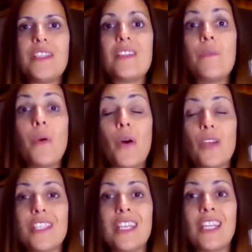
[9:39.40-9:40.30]
who is the
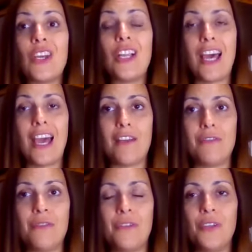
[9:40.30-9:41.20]
boss in your life,